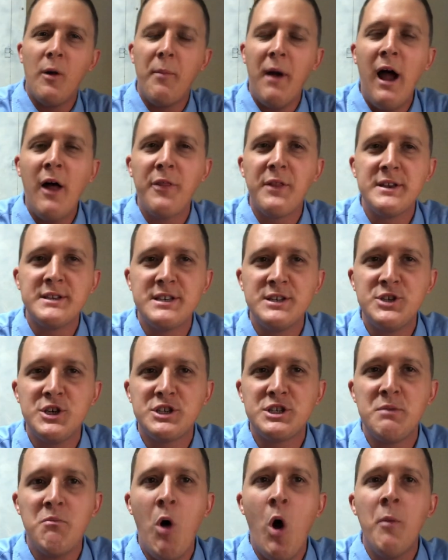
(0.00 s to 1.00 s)
about this in
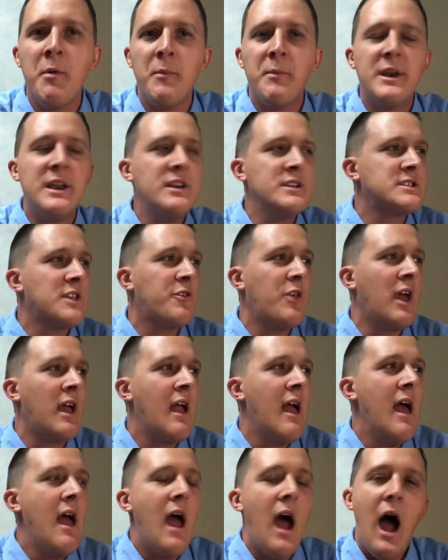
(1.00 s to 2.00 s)
just a moment. But here's the
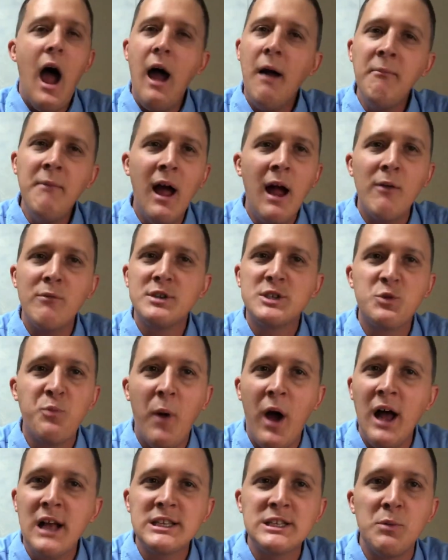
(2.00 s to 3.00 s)
thing. I'm not
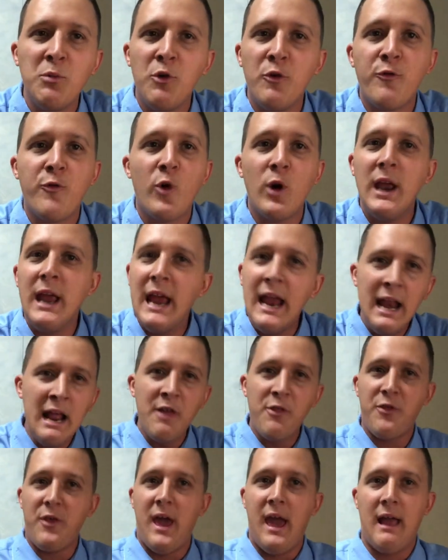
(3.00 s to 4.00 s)
responsible for
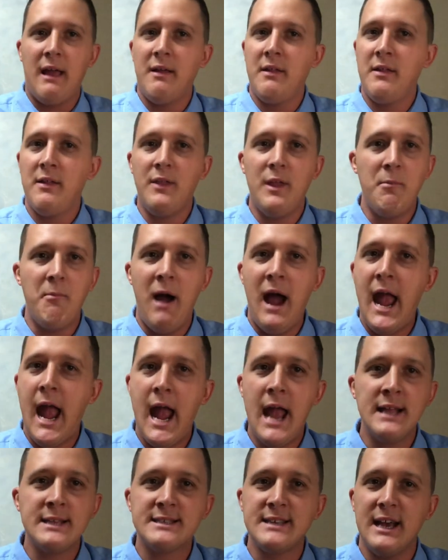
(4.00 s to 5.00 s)
anything that my
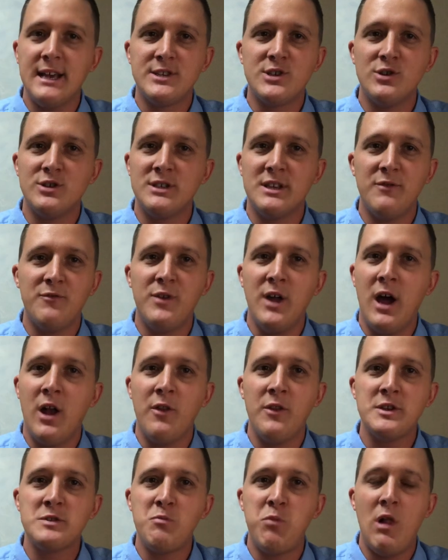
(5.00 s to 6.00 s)
ancestors have done
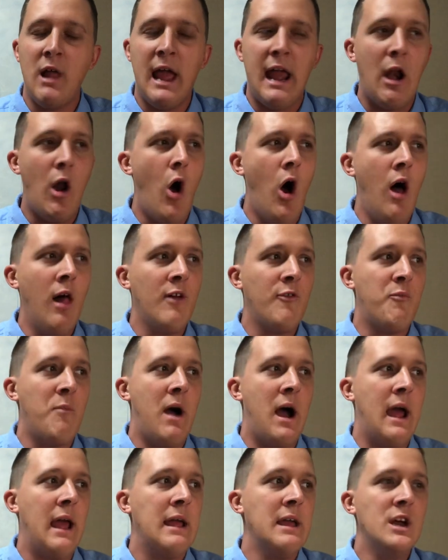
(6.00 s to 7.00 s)
on this planet. All of
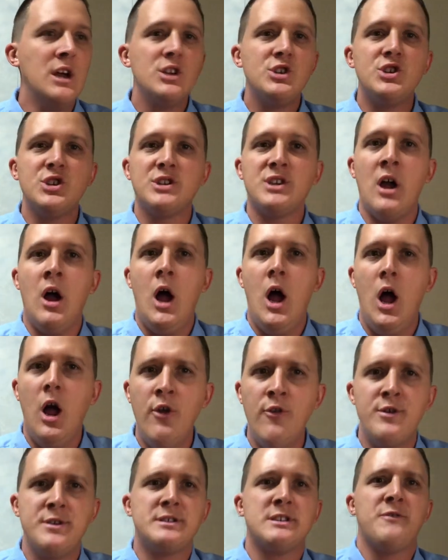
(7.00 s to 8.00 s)
my just
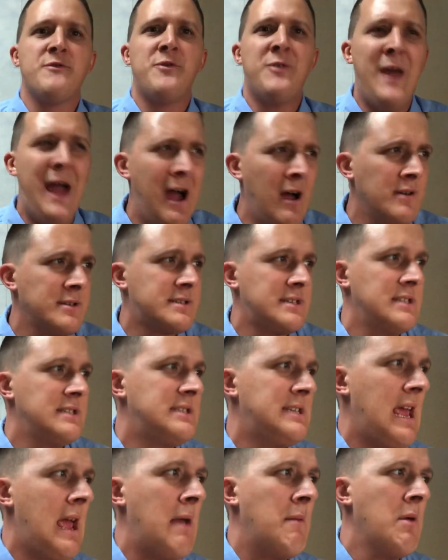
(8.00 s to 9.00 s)
hundreds of
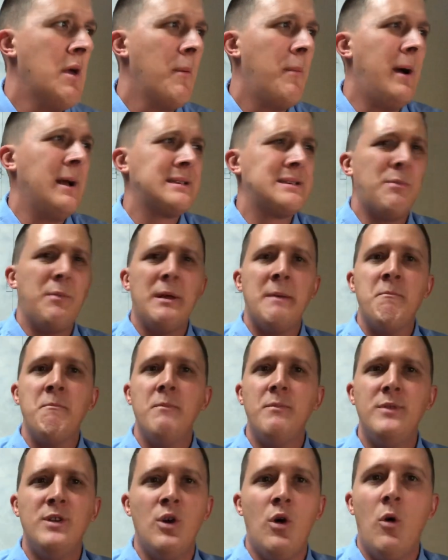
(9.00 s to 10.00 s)
thousands, yay, possibly,
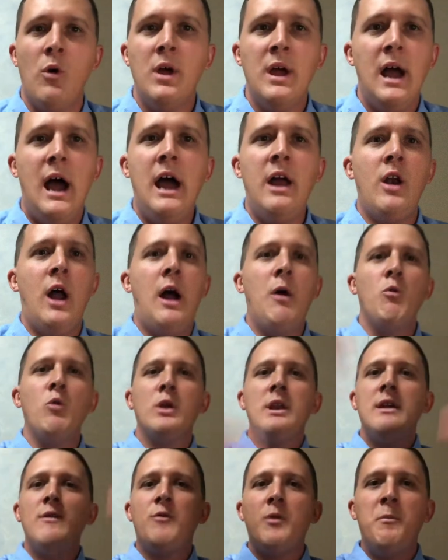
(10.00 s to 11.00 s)
you know, I
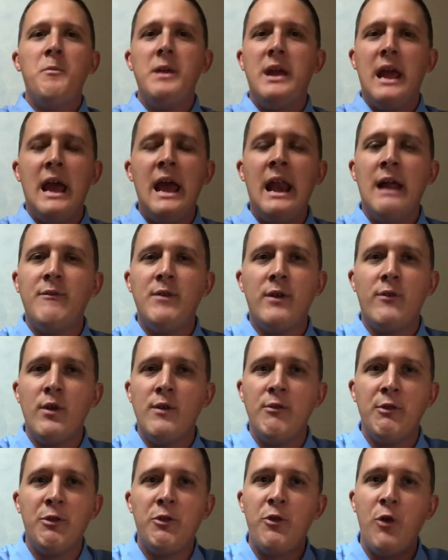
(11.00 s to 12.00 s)
wouldn't even begin. I've never
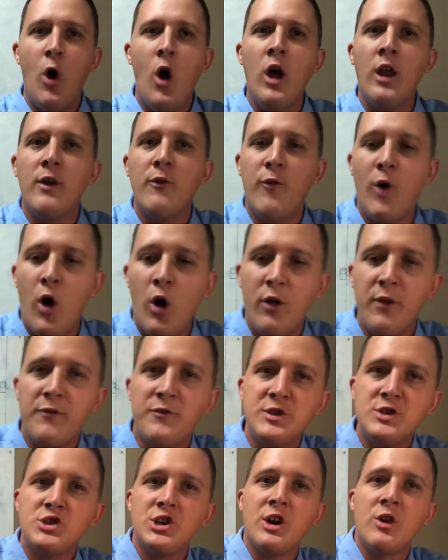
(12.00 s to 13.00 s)
even thought of all
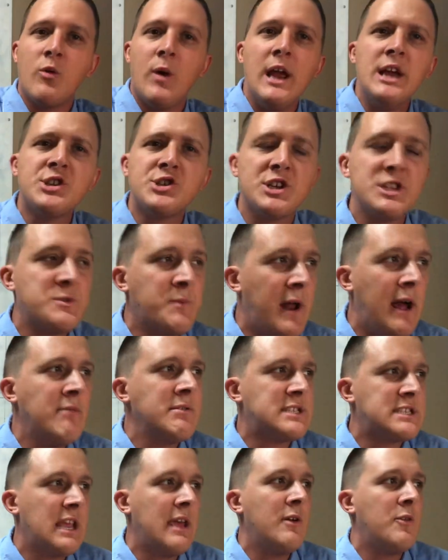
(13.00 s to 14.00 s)
of the generations, but I
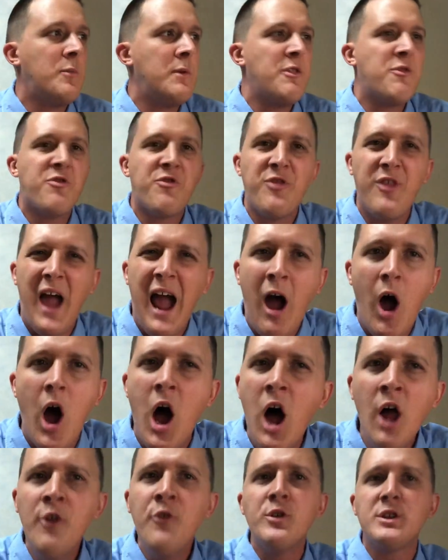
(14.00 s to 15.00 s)
would say it'd be
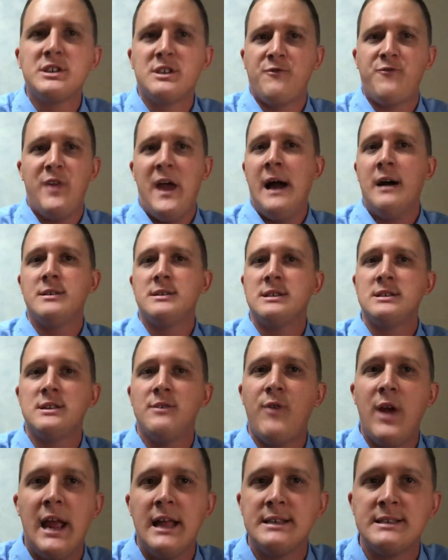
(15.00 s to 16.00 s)
hundreds of thousands
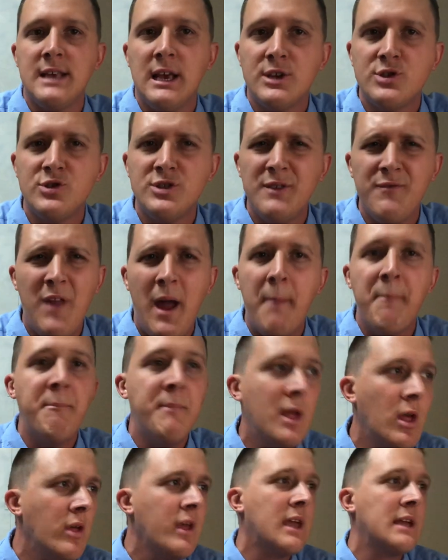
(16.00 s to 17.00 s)
of ancestors, if not
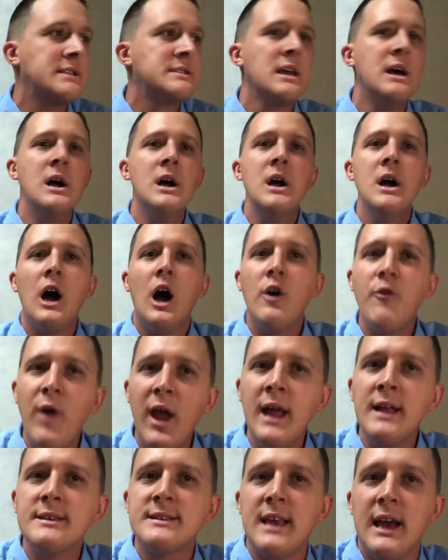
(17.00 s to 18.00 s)
millions of
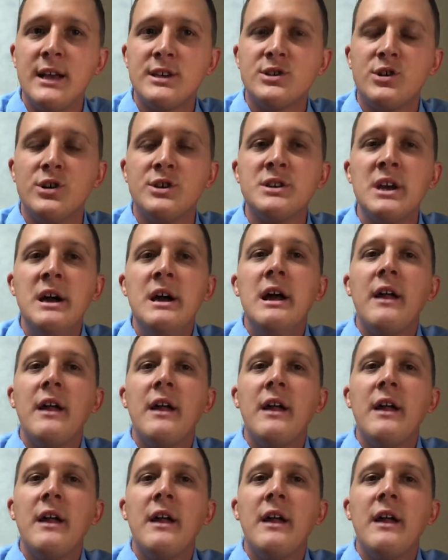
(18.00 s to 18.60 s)
ancestors